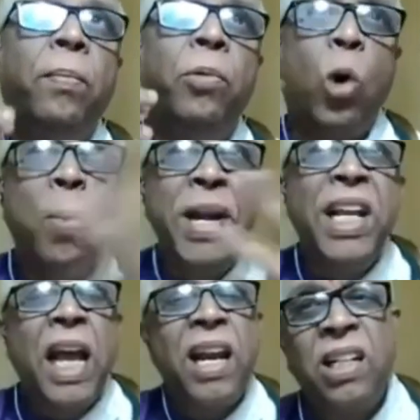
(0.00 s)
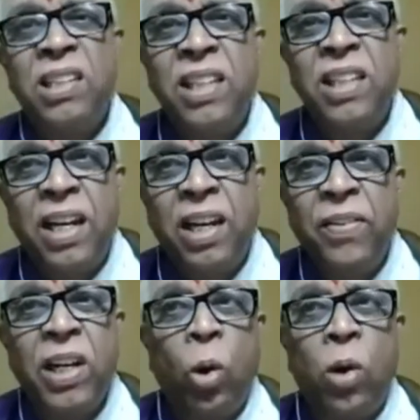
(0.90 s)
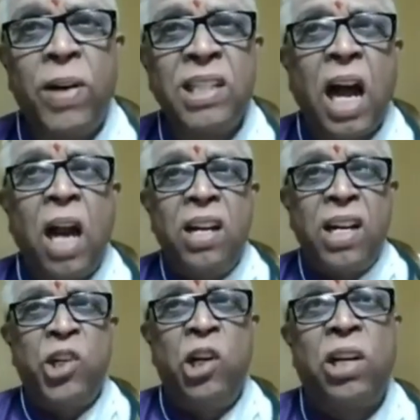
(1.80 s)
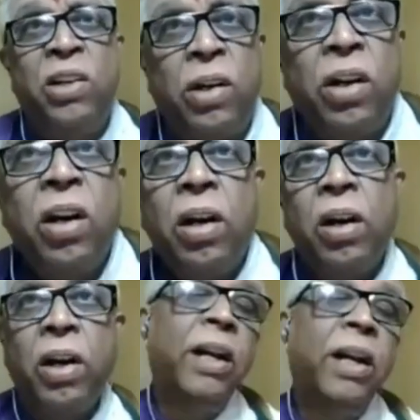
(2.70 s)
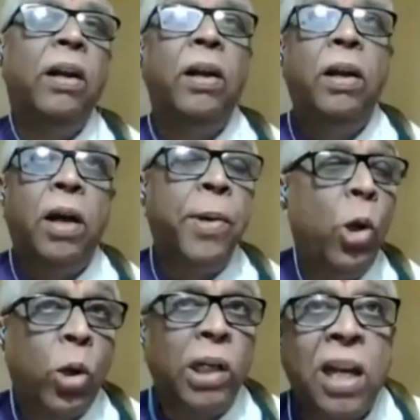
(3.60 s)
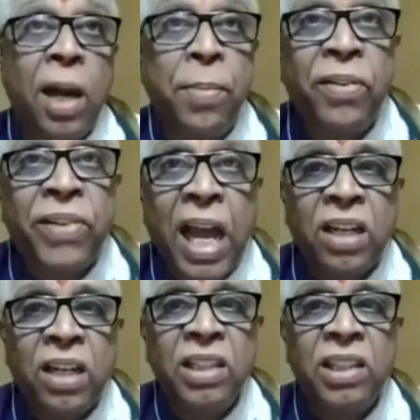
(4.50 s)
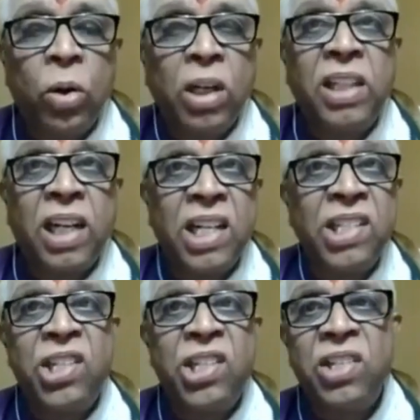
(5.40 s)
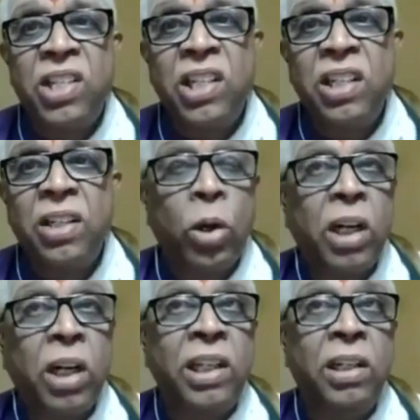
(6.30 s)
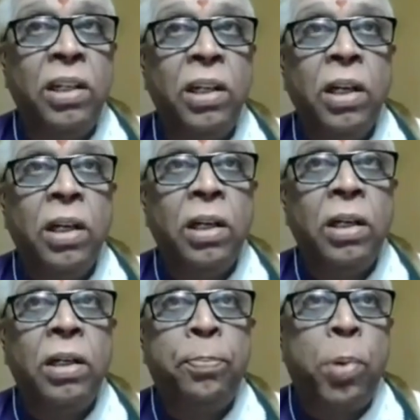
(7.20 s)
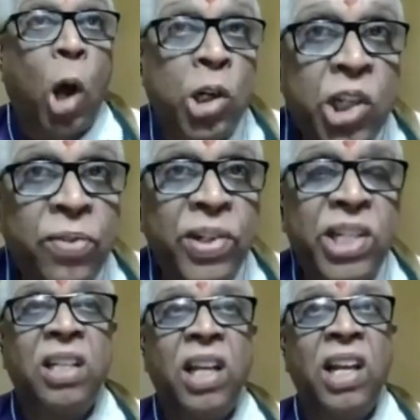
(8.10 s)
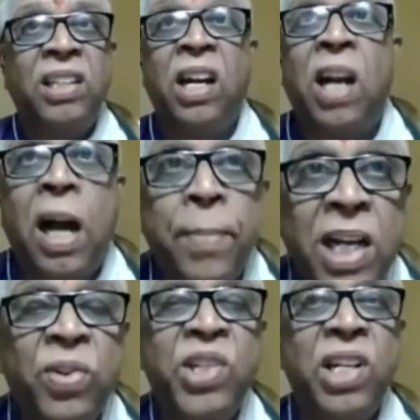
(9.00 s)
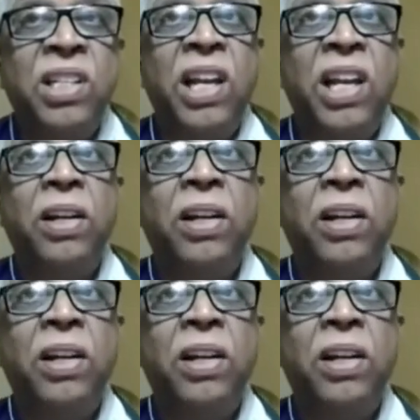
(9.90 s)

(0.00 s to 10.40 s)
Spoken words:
so many characters are there. Even Kauravas are 100 children, right? I mean, look at the number of characters and look at the consistency, look at the plots which are there, the dramas which are there,